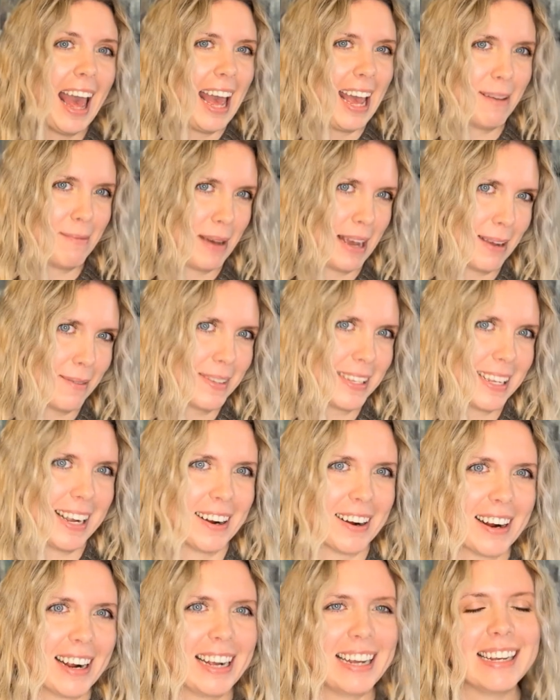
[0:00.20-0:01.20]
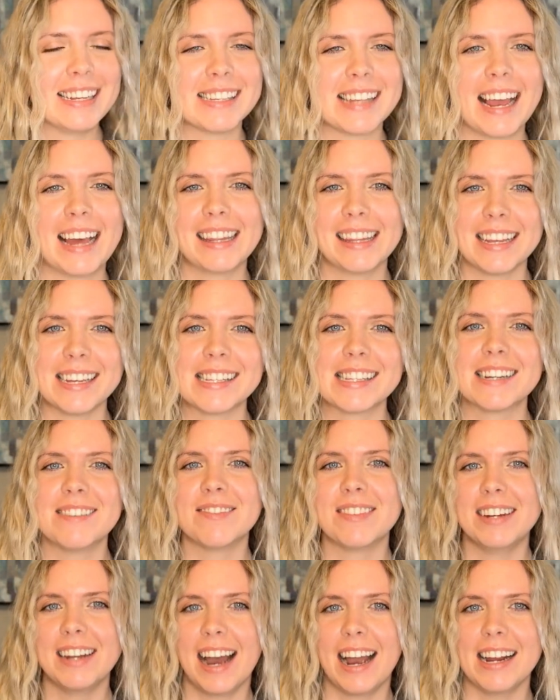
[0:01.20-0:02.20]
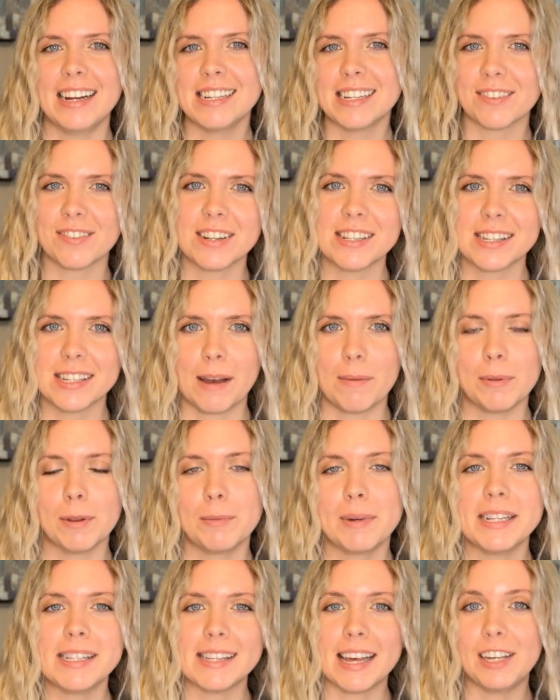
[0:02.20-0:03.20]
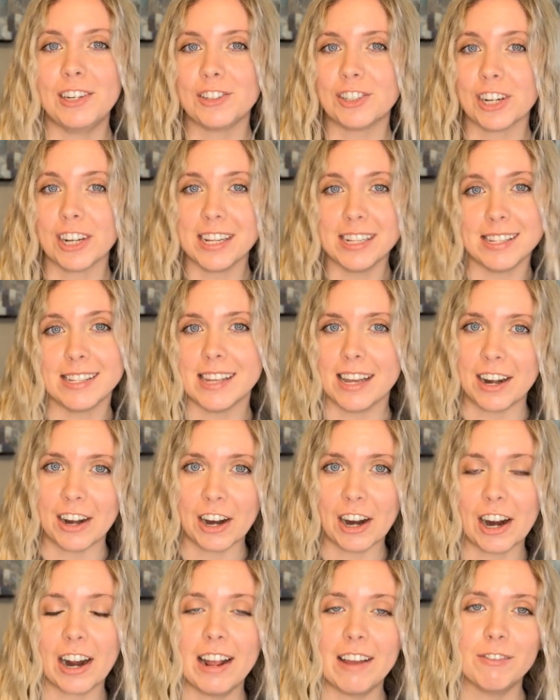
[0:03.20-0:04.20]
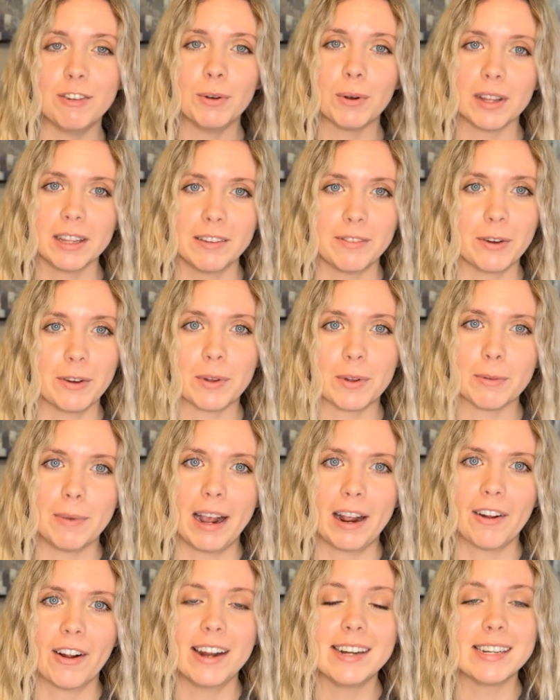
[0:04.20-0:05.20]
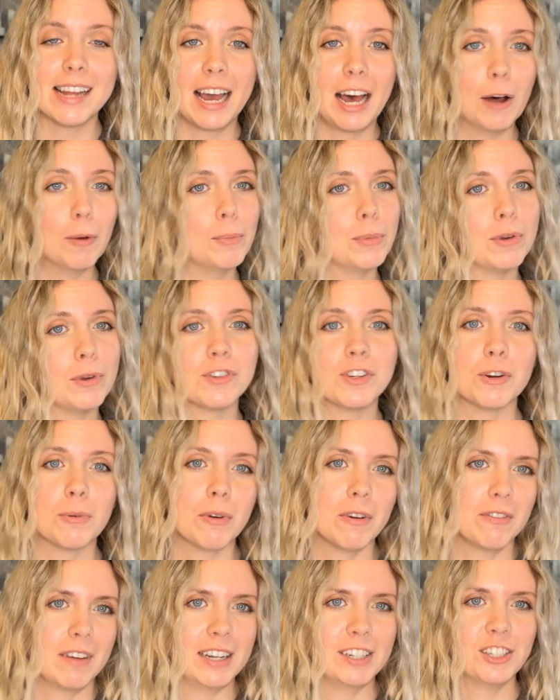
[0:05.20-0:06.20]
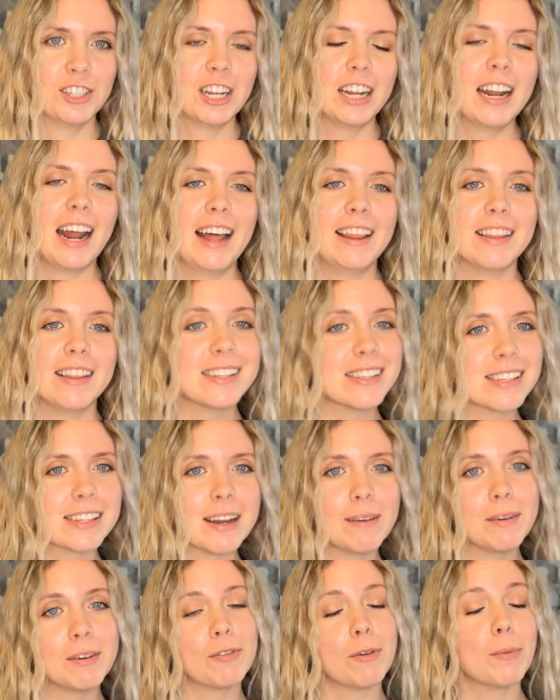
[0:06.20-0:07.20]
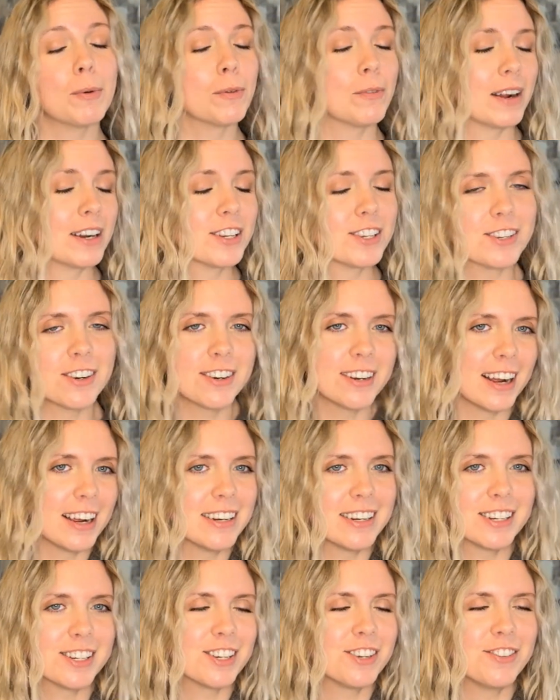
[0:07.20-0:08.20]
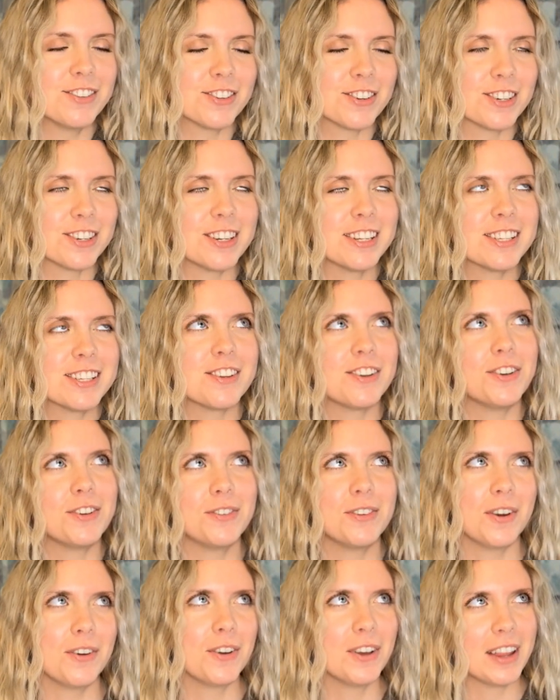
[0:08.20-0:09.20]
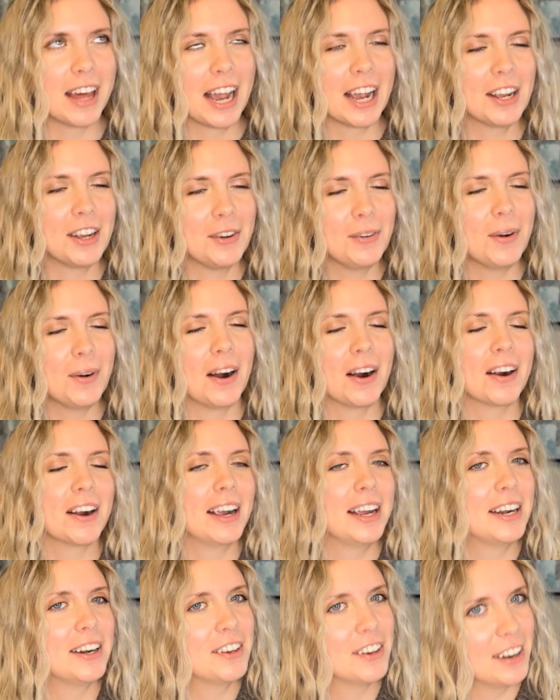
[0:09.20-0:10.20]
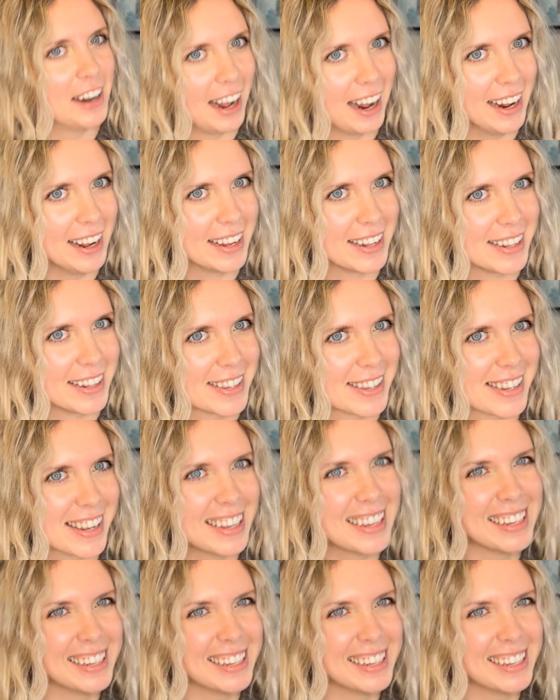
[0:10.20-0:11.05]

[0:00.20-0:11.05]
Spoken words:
Hey babes, here is a list of 9 different supplements that you should consider if you are living with migraine to help boost your prevention. And this is coming from a registered dietitian nutritionist, so you know that you are in good hands.